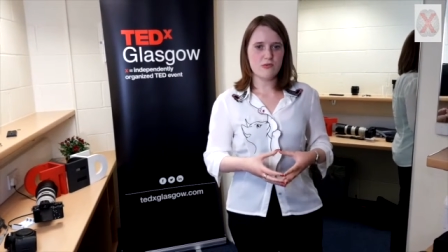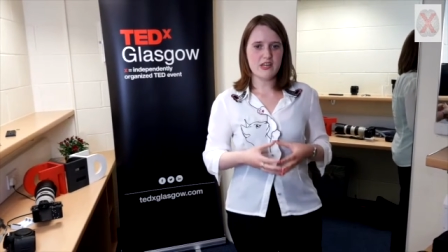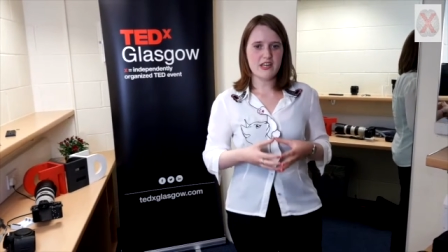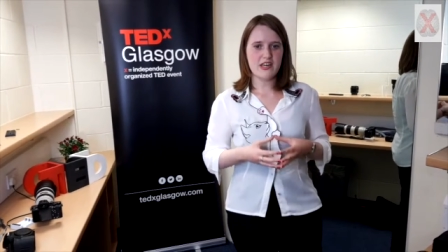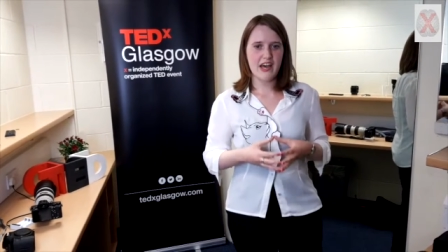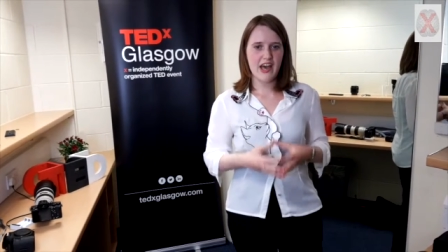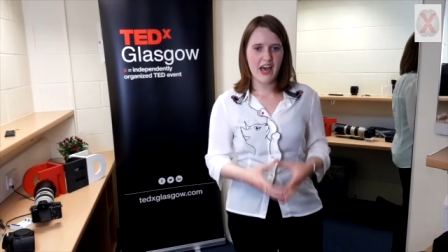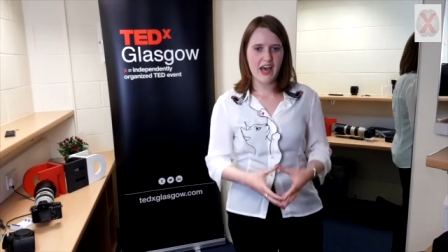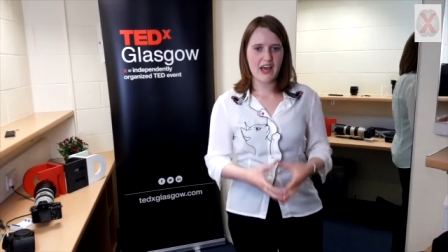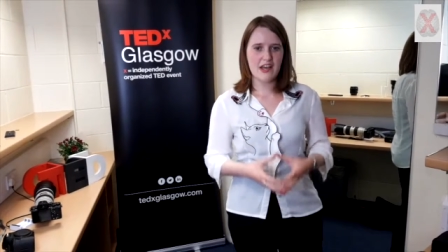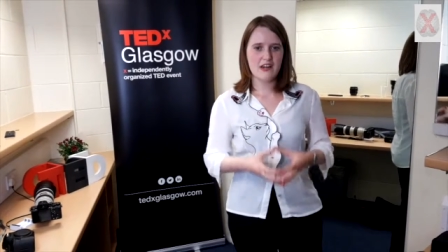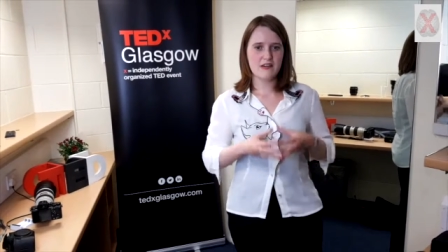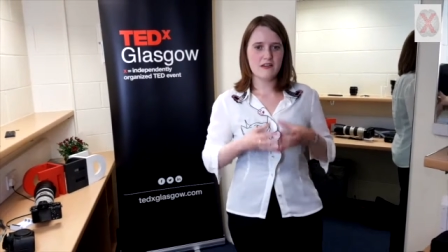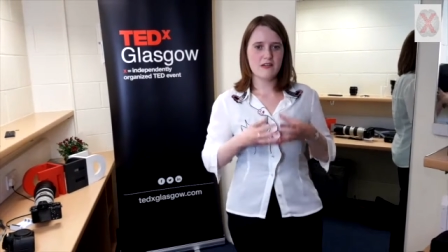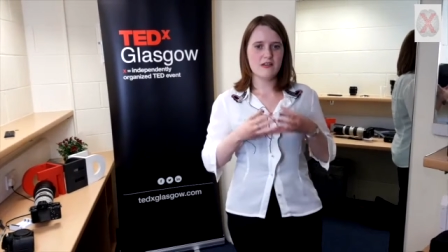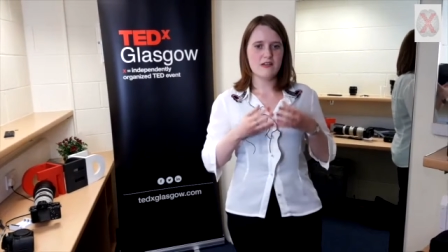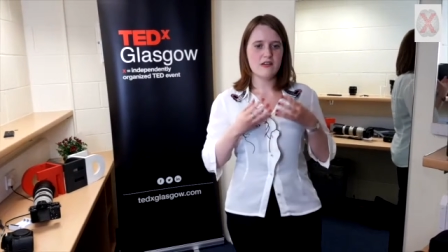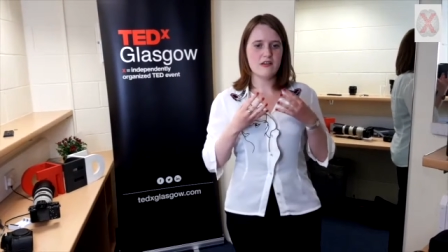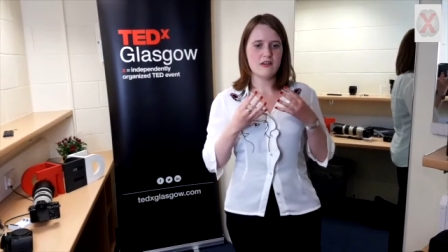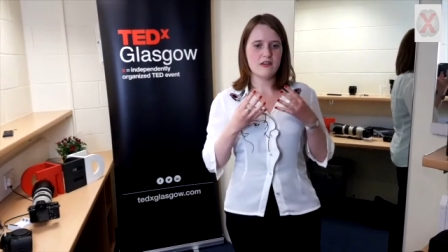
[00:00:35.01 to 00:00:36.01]
We
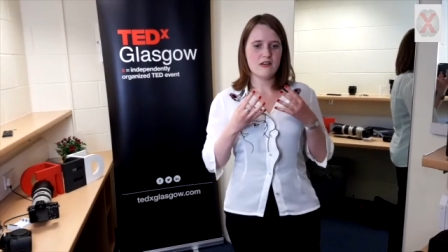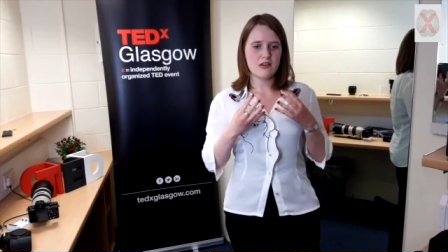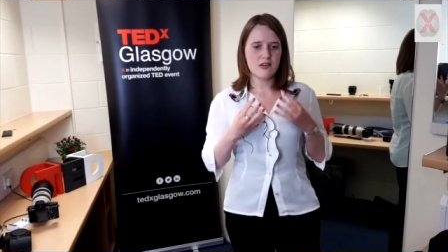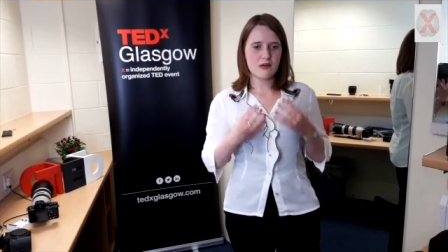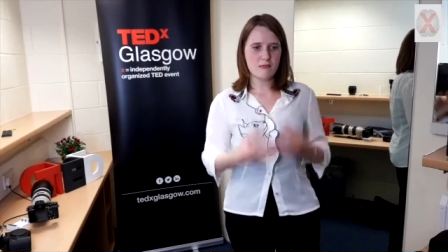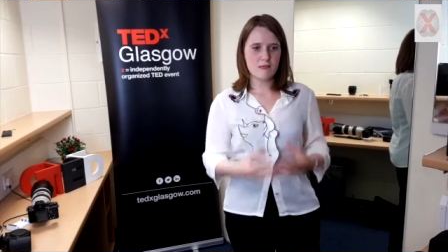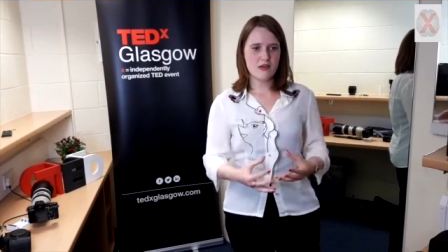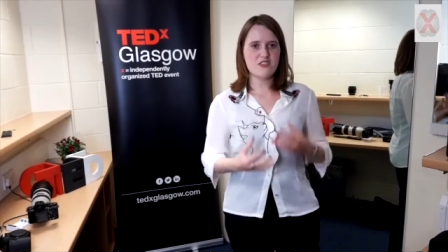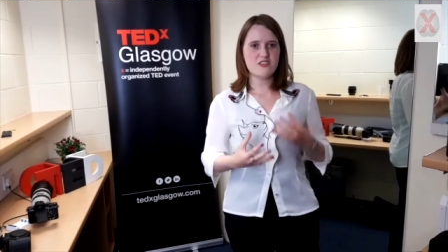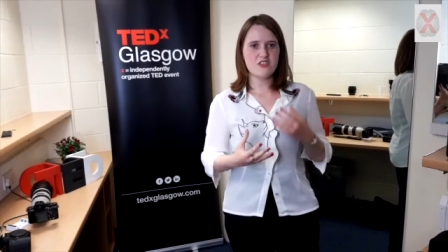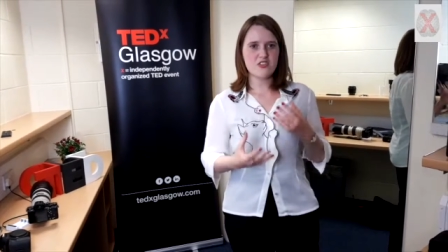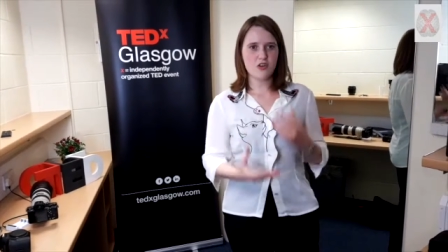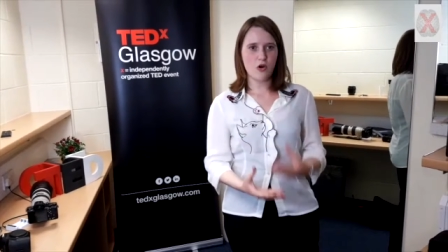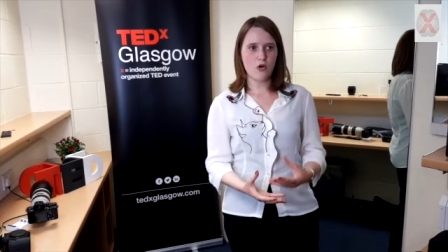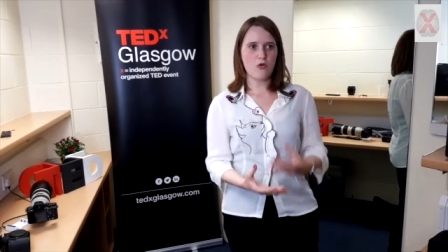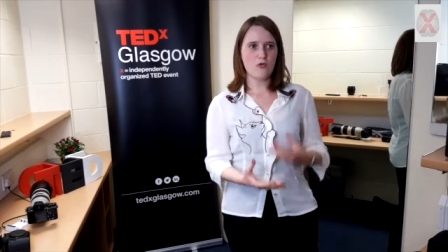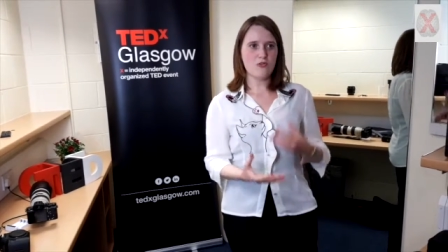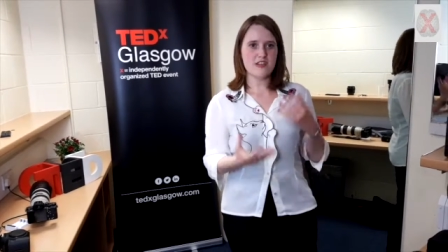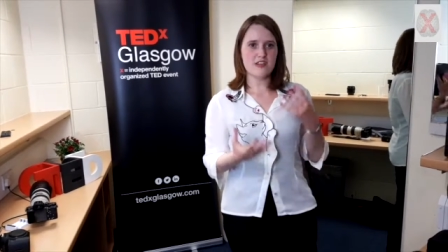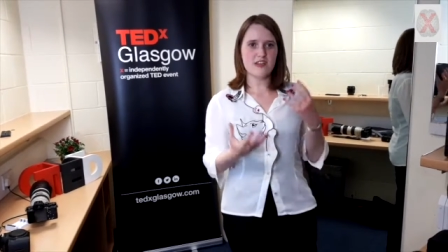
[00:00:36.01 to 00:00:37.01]
can commit to
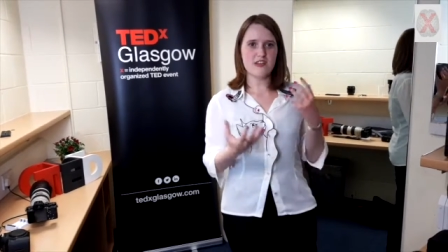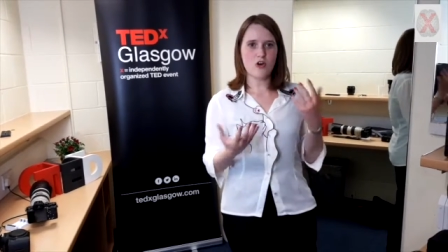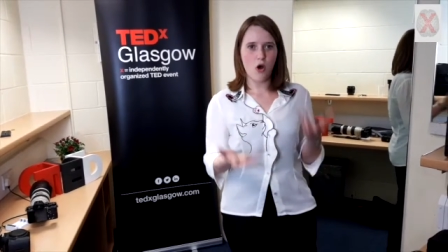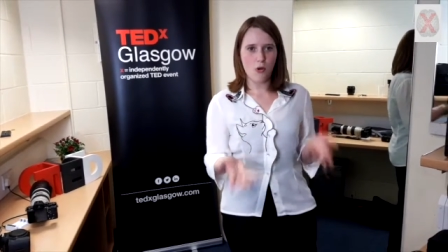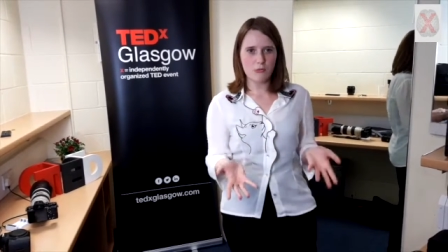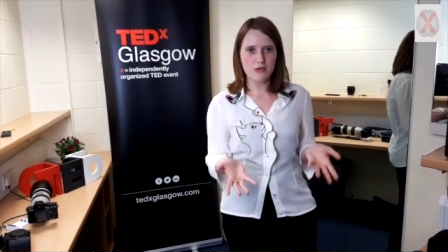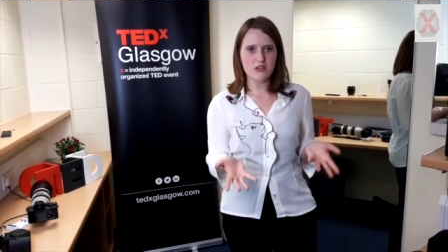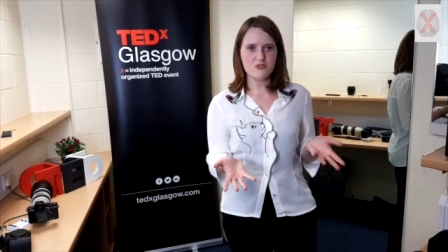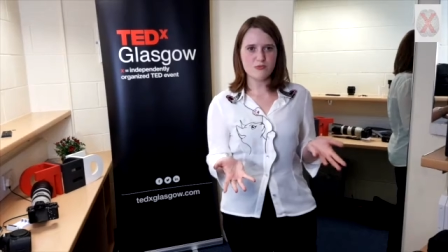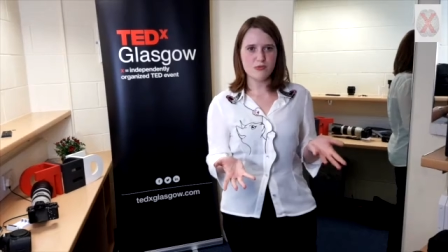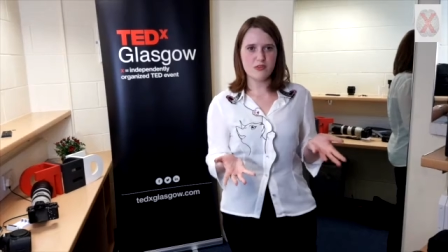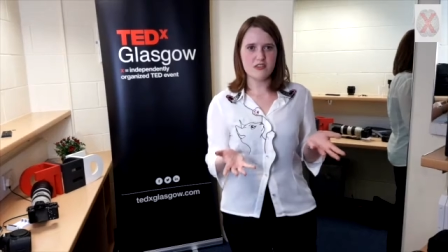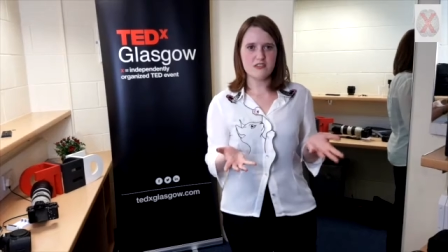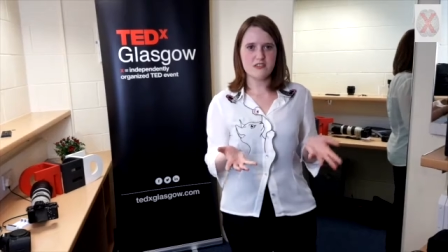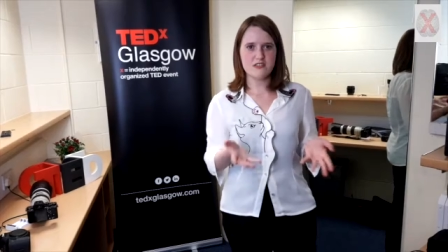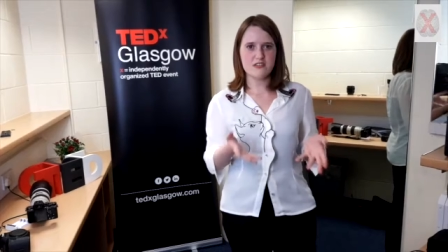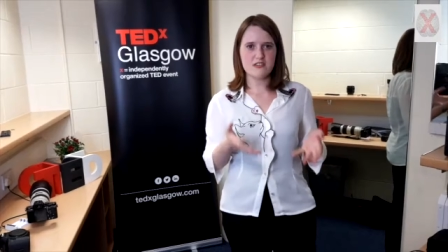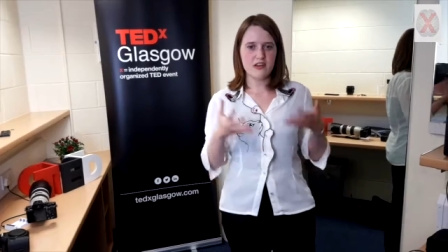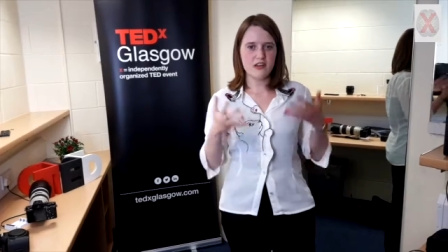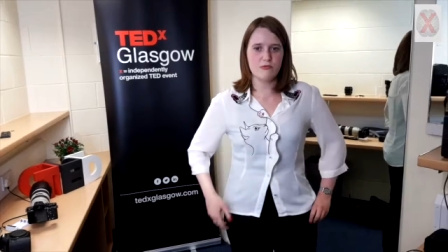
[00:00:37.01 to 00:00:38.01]
goals and
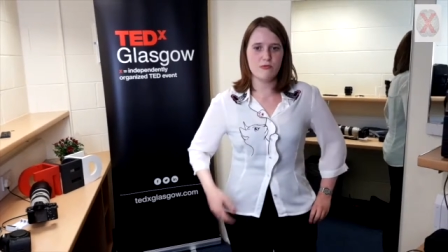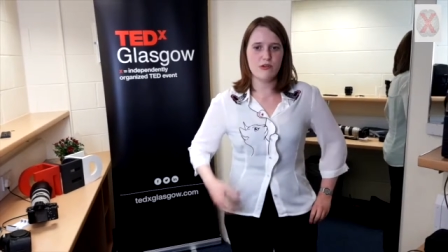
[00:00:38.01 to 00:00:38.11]
accomplishments.